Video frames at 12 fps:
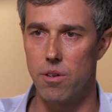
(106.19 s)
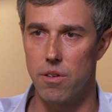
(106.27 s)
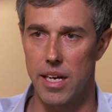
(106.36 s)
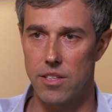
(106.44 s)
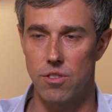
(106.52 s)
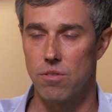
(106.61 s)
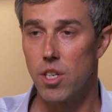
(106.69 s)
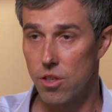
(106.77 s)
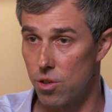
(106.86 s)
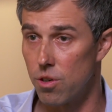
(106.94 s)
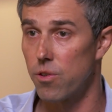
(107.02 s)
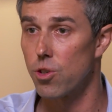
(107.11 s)
and that's
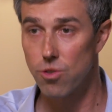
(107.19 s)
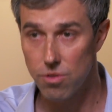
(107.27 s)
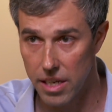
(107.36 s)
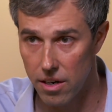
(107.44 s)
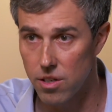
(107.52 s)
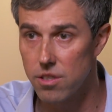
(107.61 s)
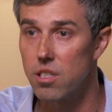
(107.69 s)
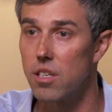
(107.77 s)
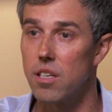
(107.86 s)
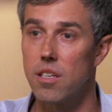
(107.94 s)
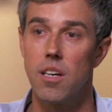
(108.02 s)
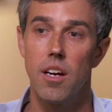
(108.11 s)
universal
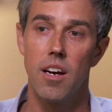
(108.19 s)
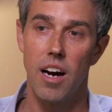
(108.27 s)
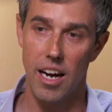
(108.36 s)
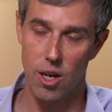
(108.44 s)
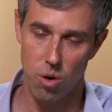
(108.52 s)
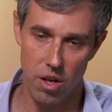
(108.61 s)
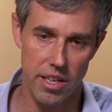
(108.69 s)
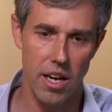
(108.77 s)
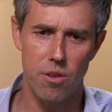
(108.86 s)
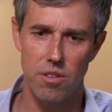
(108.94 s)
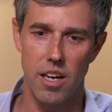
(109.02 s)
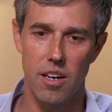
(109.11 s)
guaranteed high-quality
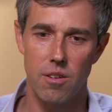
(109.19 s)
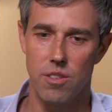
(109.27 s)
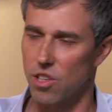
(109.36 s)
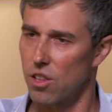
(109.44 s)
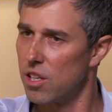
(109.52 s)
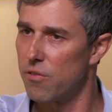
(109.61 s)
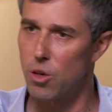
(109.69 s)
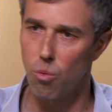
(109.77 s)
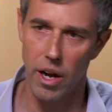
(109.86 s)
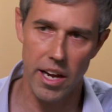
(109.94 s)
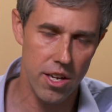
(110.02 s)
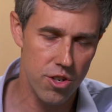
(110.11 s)
health care. It's a living
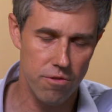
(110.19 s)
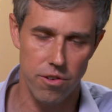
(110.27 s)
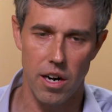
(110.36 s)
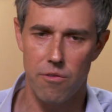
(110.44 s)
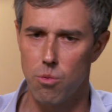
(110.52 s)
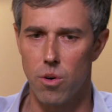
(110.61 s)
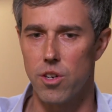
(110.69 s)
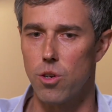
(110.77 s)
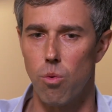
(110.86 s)
wage for everyone who